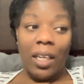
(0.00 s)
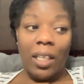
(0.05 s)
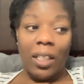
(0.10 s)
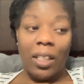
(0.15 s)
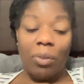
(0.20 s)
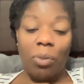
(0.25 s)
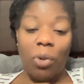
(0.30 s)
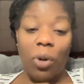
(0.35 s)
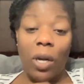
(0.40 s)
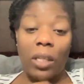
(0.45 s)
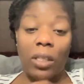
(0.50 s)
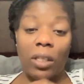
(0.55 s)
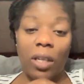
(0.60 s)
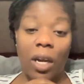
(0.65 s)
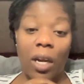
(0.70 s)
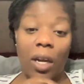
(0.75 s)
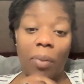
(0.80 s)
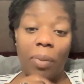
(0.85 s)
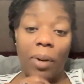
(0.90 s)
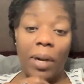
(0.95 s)
The more I
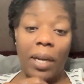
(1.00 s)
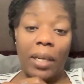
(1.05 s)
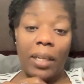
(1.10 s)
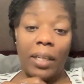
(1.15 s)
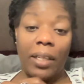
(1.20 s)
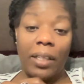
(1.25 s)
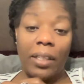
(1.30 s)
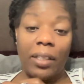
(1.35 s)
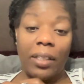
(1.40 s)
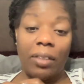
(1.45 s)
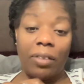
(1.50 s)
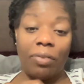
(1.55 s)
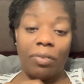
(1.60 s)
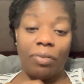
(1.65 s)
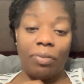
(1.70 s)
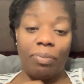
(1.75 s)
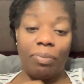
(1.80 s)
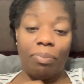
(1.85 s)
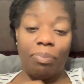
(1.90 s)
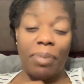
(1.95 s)
talk about it, the
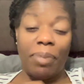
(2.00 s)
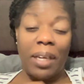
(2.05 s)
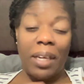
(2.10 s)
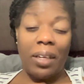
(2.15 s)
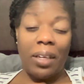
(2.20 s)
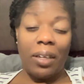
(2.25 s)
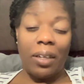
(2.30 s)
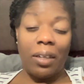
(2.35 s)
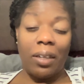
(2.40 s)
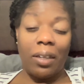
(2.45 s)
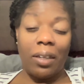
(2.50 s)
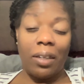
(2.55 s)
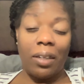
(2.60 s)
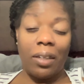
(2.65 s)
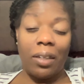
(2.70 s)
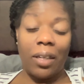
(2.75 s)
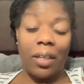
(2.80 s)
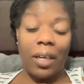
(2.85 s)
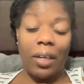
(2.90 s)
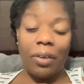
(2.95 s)

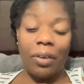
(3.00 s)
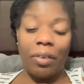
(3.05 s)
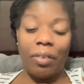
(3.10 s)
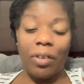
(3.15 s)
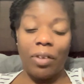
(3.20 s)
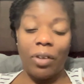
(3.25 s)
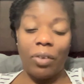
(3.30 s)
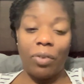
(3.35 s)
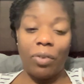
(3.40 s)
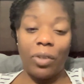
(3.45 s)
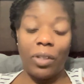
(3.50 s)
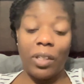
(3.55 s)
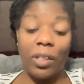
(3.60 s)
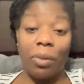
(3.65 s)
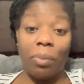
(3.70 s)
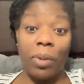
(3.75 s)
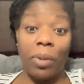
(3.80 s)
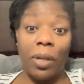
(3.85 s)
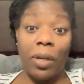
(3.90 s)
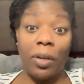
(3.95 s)
better, I don't even know if you can
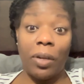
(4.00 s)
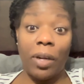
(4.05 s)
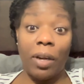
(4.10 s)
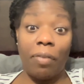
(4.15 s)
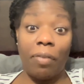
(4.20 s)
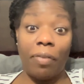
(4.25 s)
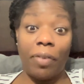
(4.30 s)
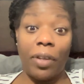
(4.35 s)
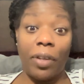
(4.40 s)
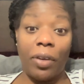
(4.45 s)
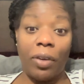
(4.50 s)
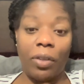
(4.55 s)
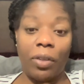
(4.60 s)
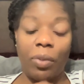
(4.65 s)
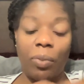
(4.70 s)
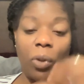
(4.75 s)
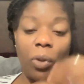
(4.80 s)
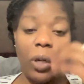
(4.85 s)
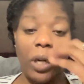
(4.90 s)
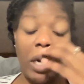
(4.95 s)
say better, I feel.
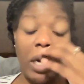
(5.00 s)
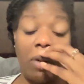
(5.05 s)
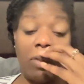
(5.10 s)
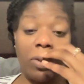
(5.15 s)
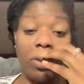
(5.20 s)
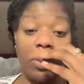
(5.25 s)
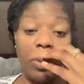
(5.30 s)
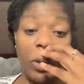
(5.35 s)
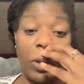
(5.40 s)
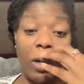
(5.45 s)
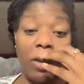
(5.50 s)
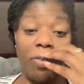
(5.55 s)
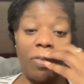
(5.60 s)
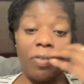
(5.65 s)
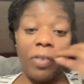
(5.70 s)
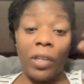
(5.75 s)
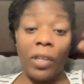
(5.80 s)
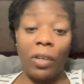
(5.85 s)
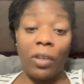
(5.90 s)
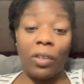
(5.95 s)
The more comfortable I
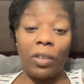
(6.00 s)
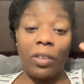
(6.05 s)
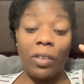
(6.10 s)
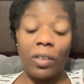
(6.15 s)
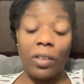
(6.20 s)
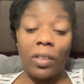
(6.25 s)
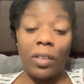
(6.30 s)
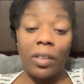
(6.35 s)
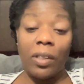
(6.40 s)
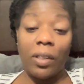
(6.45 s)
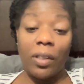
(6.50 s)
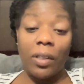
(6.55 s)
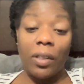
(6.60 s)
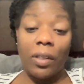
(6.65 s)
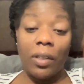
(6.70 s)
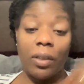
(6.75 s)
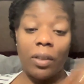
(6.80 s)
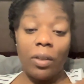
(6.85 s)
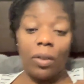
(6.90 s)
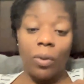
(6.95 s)
feel
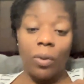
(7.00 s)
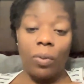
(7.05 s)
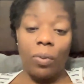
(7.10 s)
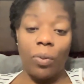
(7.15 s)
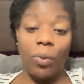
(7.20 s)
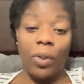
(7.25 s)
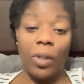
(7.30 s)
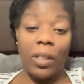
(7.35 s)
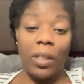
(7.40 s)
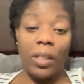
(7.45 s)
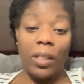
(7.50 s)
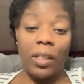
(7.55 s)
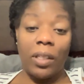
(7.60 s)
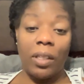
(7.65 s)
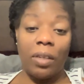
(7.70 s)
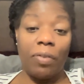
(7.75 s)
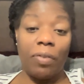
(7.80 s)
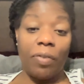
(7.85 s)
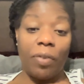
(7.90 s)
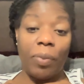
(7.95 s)
with the
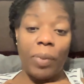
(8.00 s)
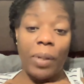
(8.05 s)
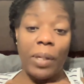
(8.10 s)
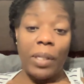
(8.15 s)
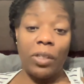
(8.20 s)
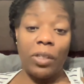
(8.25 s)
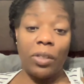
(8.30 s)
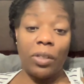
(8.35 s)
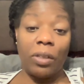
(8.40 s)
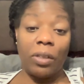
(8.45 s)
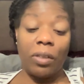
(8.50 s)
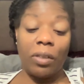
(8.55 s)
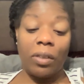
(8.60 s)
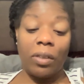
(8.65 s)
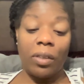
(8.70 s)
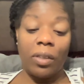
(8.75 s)
information.